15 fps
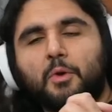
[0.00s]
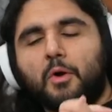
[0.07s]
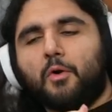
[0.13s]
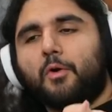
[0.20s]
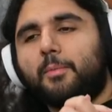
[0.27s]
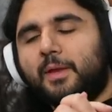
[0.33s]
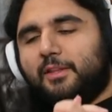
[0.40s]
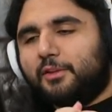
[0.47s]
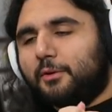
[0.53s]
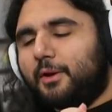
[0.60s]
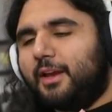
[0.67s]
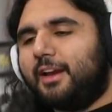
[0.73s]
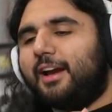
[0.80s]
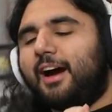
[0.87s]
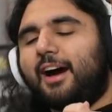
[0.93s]
will be
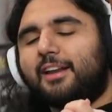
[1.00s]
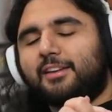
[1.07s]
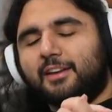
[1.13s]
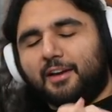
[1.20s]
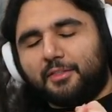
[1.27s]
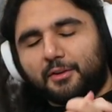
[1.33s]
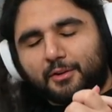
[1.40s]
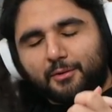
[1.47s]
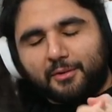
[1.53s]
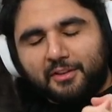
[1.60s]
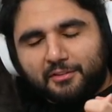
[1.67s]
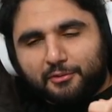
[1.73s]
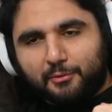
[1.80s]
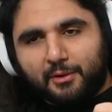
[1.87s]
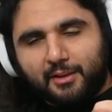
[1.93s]
doing another
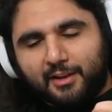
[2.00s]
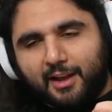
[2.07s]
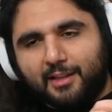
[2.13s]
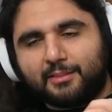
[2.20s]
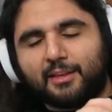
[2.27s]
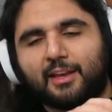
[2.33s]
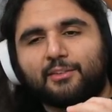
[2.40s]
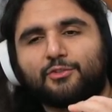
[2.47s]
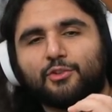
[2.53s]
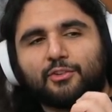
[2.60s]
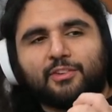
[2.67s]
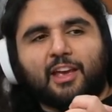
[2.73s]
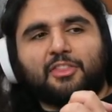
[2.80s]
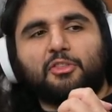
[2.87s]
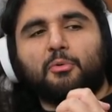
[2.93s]
green screen contest,
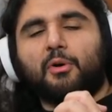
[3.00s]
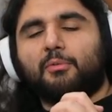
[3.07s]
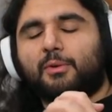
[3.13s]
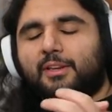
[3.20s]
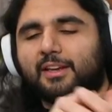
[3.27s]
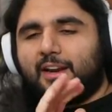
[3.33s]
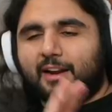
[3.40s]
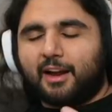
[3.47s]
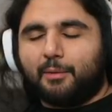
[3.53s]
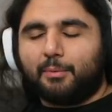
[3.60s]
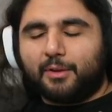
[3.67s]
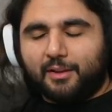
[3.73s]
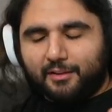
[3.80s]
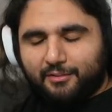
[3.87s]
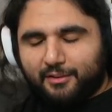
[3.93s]
just like the one we did a couple
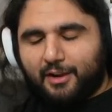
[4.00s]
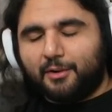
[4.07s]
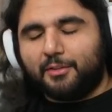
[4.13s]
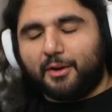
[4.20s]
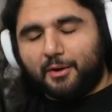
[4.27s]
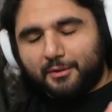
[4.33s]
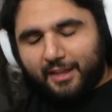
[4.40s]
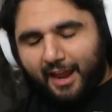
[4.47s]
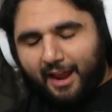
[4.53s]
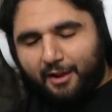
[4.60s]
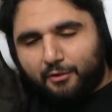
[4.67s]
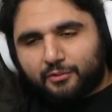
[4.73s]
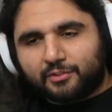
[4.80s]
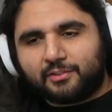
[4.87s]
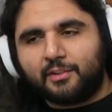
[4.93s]
years ago in the old
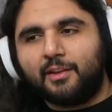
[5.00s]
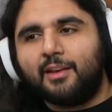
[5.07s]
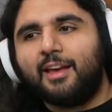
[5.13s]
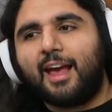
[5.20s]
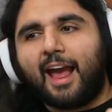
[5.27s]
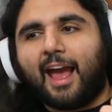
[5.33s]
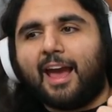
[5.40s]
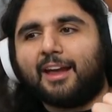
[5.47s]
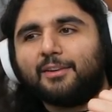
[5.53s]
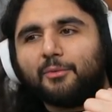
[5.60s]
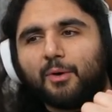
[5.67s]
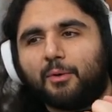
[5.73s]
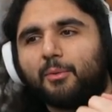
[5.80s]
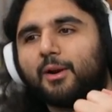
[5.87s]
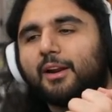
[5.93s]
house. And
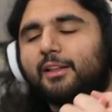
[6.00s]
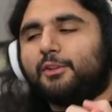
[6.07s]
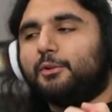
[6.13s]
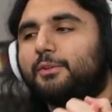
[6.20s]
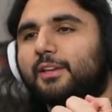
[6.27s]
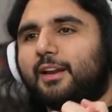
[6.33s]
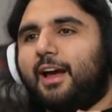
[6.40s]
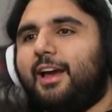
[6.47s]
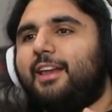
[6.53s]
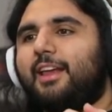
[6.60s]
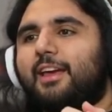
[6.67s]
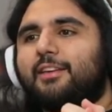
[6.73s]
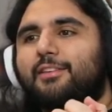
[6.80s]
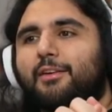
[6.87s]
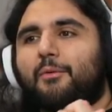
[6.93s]
what we're gonna do tonight
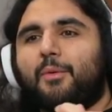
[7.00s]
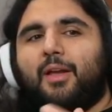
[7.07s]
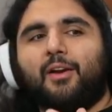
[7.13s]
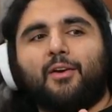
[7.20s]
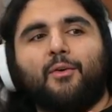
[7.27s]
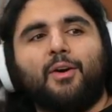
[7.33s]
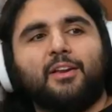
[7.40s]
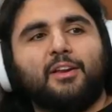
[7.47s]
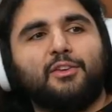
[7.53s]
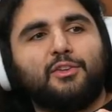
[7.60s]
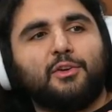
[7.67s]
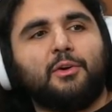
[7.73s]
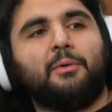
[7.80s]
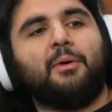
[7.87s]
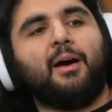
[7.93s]
is we are going to
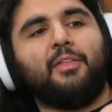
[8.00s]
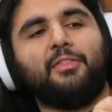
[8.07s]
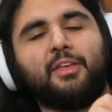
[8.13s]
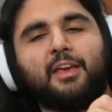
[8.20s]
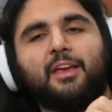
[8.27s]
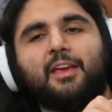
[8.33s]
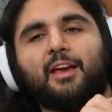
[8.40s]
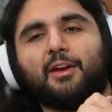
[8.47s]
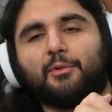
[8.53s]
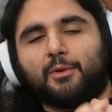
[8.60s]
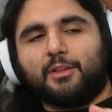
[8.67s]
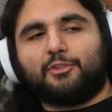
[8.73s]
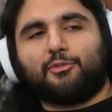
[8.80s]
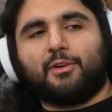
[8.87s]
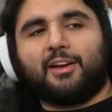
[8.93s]
do the
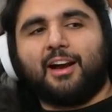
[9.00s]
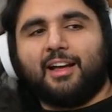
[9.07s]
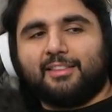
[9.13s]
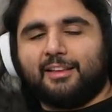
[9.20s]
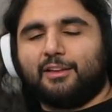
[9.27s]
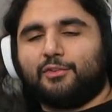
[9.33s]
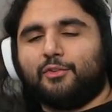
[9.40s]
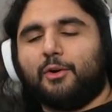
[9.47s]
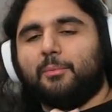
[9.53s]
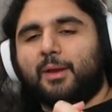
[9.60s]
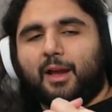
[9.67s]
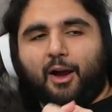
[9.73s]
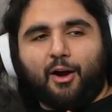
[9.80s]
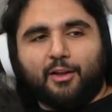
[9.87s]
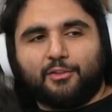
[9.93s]
green screen contest
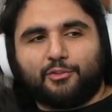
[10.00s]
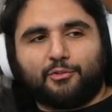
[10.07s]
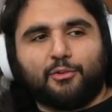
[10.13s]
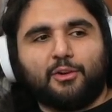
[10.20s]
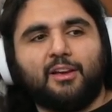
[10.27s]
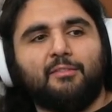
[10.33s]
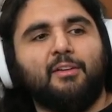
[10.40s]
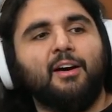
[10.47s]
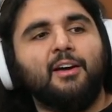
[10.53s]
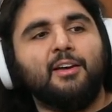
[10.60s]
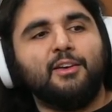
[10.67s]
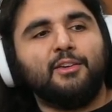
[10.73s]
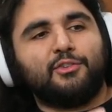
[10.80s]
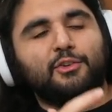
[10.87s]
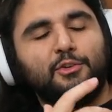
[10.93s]
filming on stream.
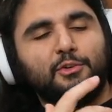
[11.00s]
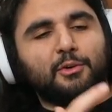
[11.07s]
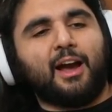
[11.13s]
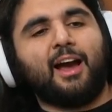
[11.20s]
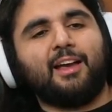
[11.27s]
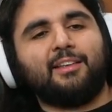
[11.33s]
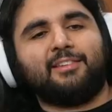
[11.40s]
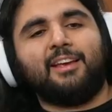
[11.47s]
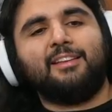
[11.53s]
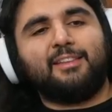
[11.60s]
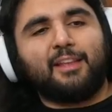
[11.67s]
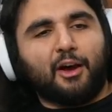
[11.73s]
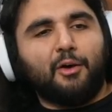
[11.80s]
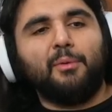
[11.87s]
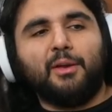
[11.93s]
So you guys
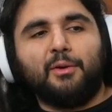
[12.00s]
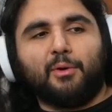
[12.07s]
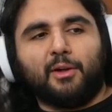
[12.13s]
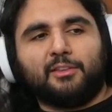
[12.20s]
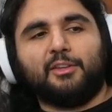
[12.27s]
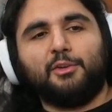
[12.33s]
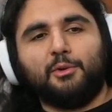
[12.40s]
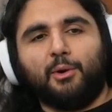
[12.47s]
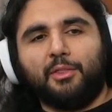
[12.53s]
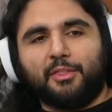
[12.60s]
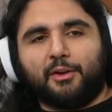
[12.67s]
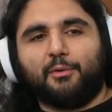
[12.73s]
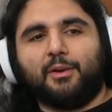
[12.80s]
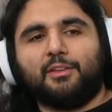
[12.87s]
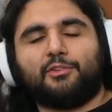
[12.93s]
tell me what to do on the
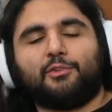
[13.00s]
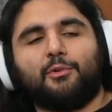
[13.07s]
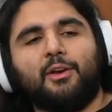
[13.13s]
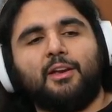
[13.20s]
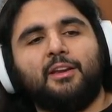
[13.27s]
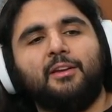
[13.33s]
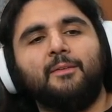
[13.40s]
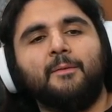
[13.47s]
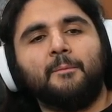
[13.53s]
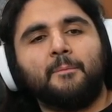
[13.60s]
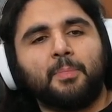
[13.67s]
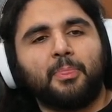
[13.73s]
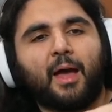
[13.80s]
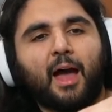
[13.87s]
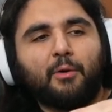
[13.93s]
green screen.
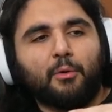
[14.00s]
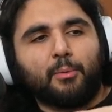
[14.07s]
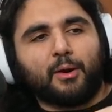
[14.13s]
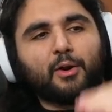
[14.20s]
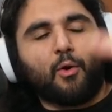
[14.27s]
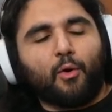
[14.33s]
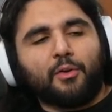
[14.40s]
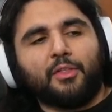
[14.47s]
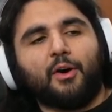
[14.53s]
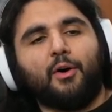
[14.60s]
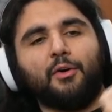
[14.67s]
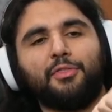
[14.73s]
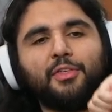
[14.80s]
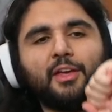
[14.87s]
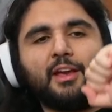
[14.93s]
I will record the
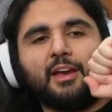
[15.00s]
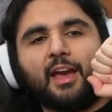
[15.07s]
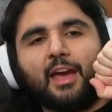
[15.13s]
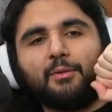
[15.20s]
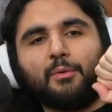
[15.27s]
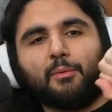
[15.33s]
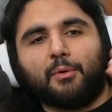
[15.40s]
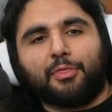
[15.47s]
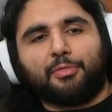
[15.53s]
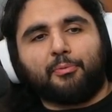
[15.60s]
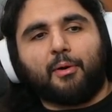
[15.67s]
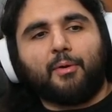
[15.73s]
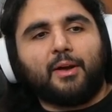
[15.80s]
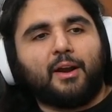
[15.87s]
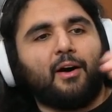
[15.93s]
whole thing and we will
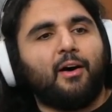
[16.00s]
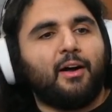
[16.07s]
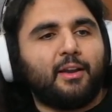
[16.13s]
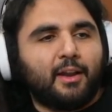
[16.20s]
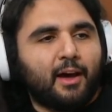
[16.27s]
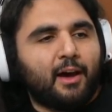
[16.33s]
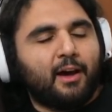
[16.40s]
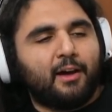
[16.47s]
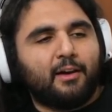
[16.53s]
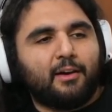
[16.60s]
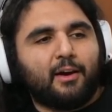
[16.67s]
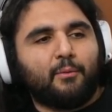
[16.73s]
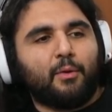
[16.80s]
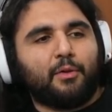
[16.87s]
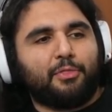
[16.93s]
throw it on uh,
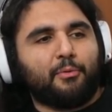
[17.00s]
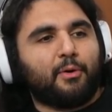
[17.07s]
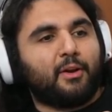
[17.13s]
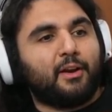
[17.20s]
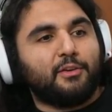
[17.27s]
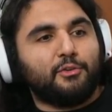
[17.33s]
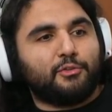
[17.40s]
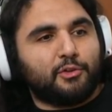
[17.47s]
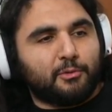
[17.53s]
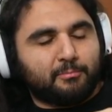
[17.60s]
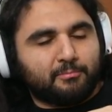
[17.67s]
we'll throw it on YouTube.